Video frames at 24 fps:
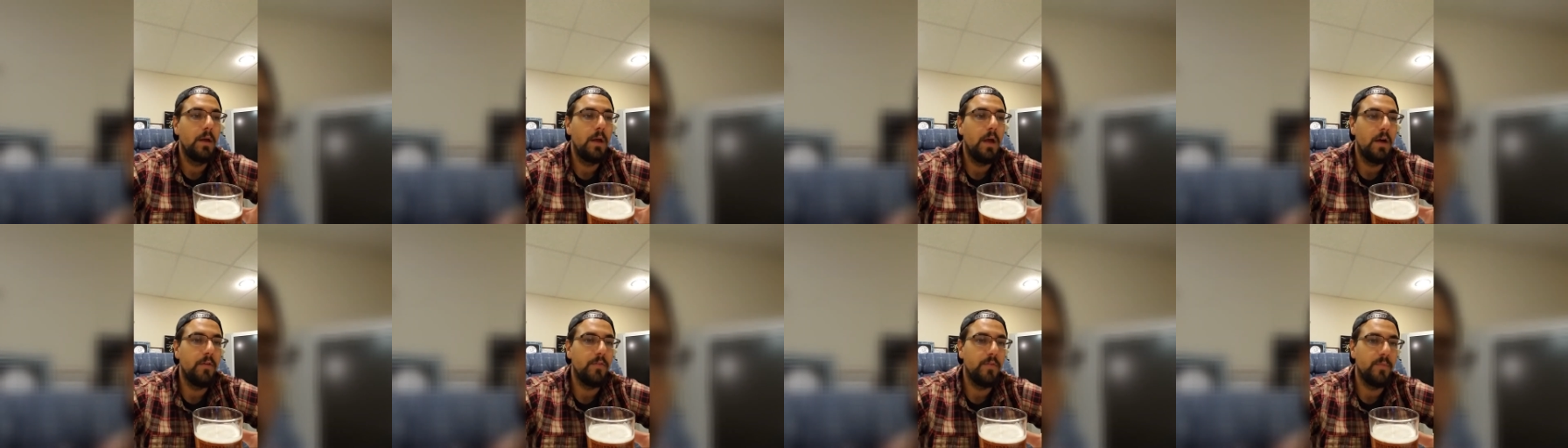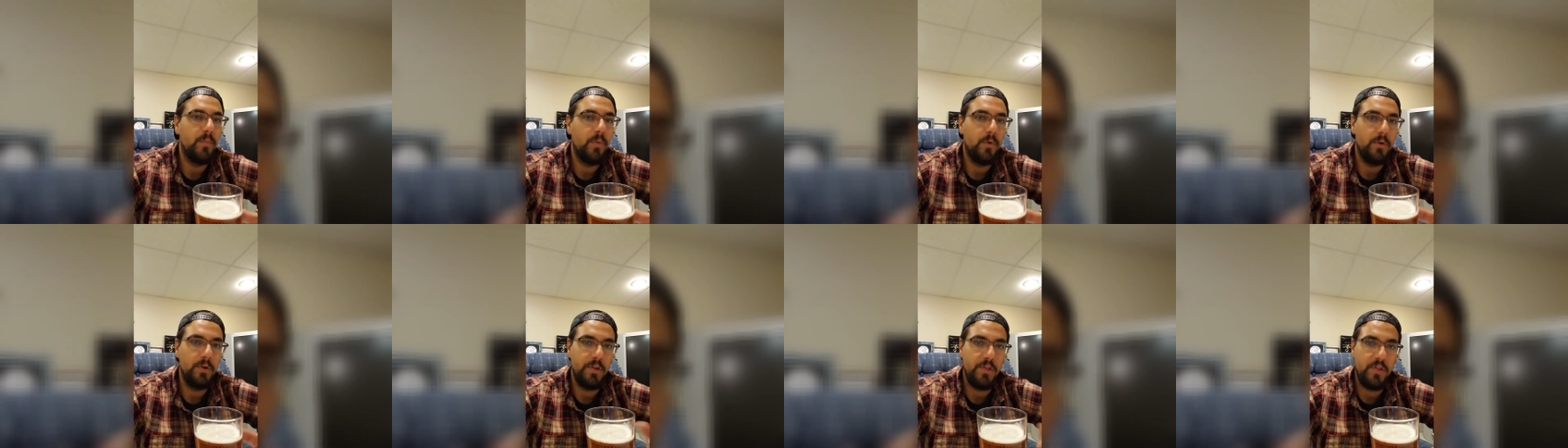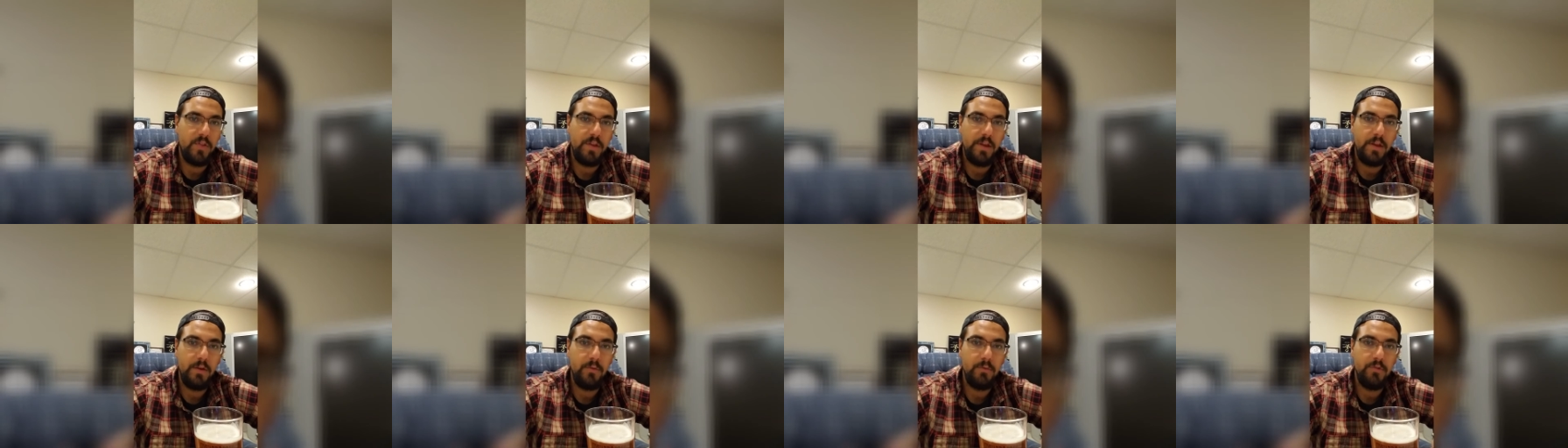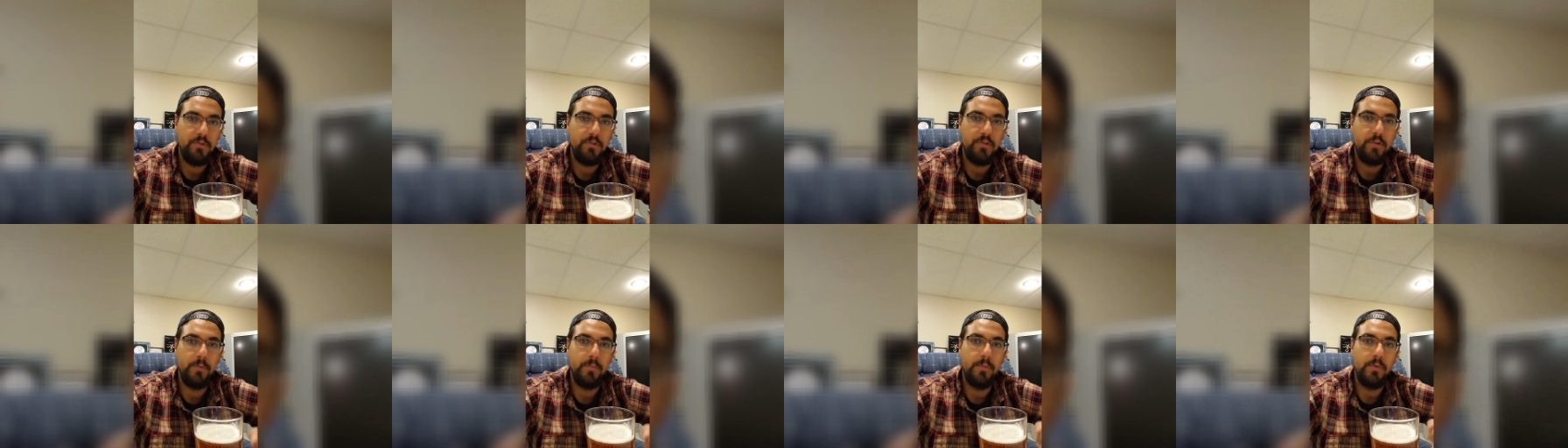a more
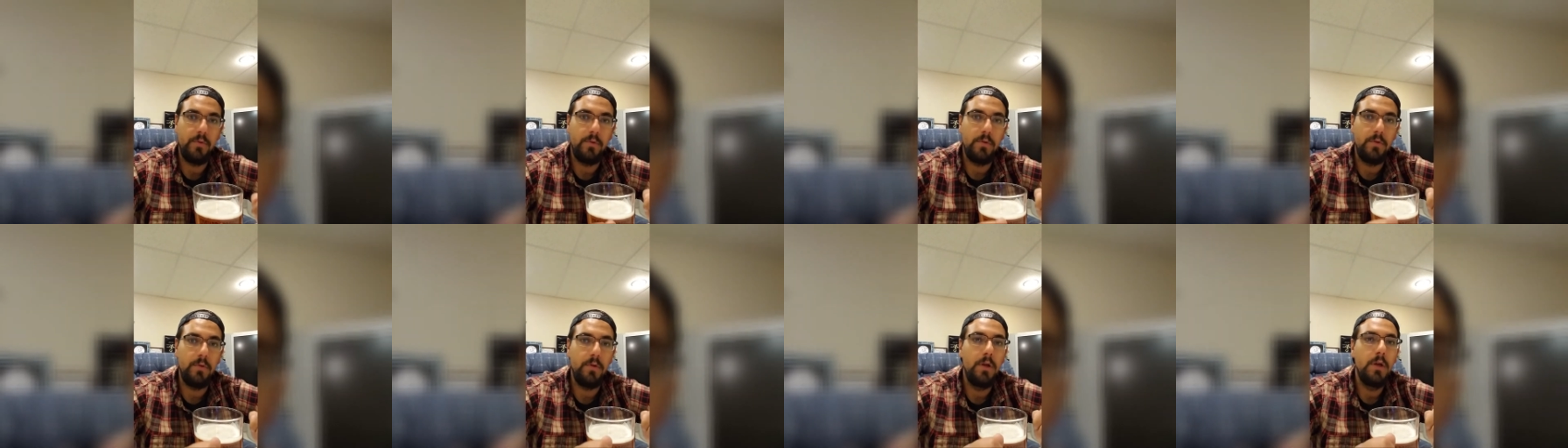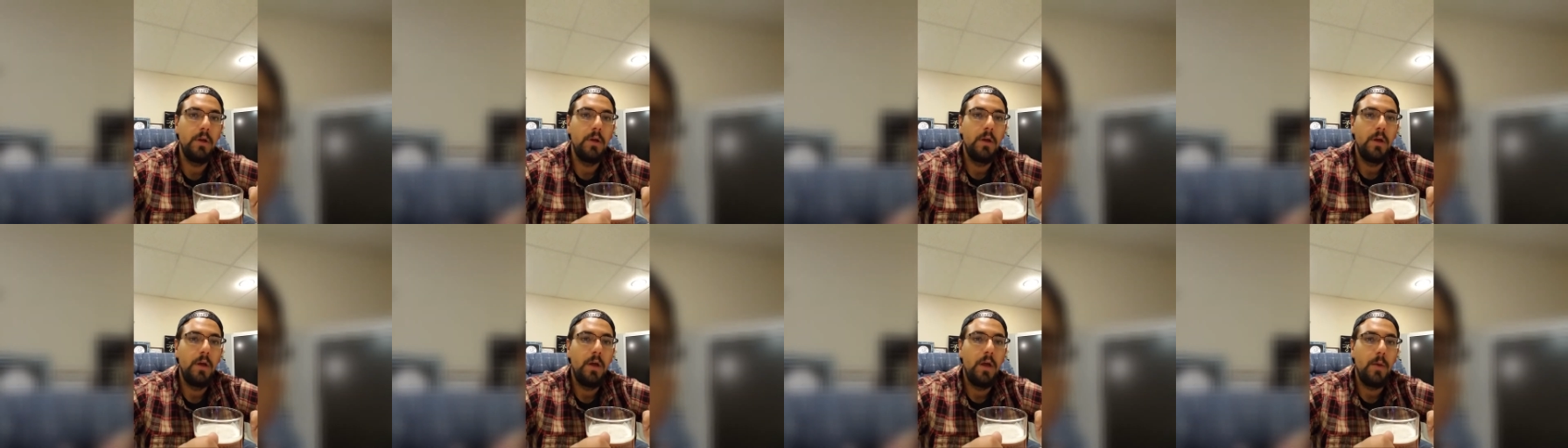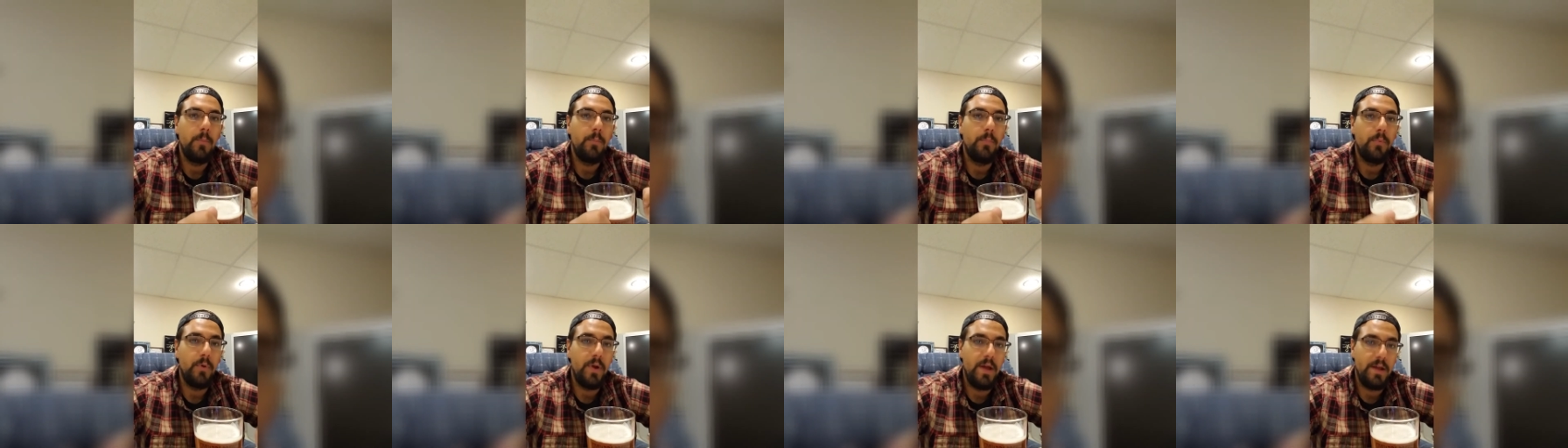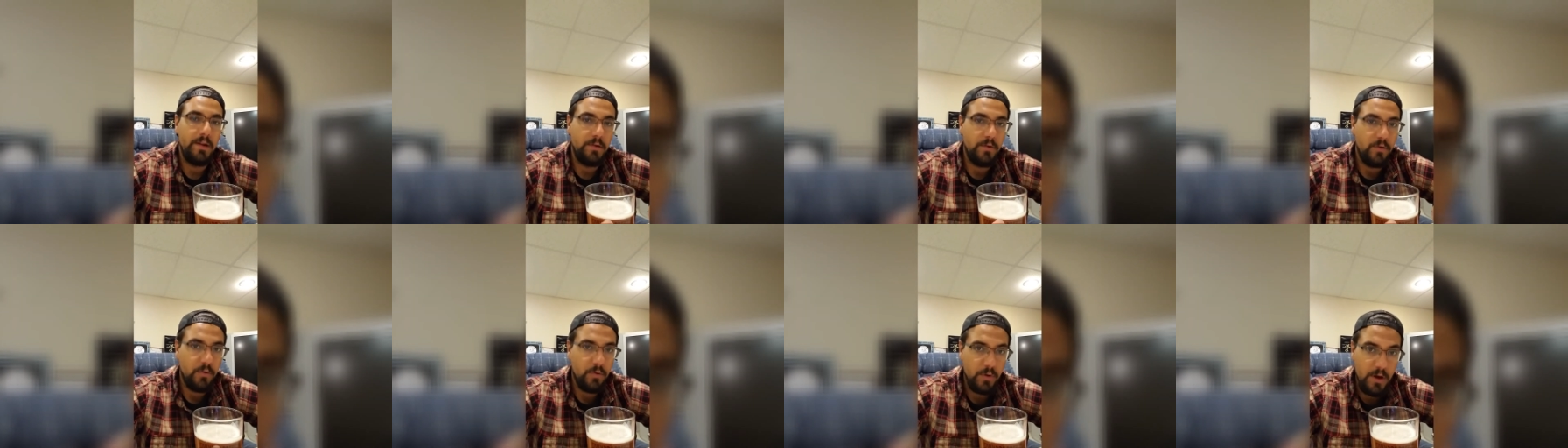distinguishable
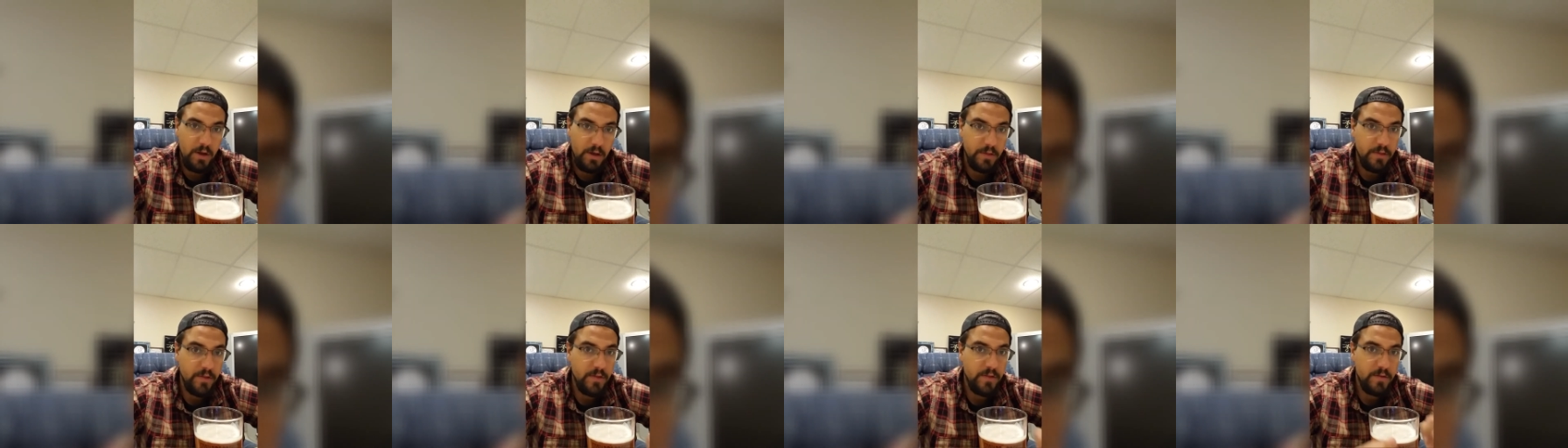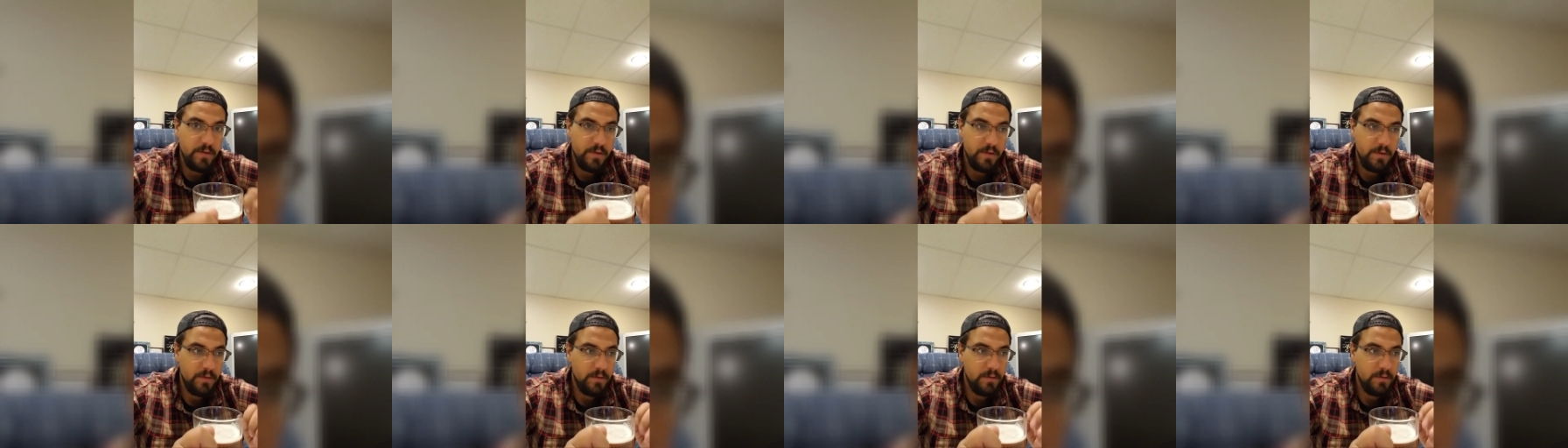bread crust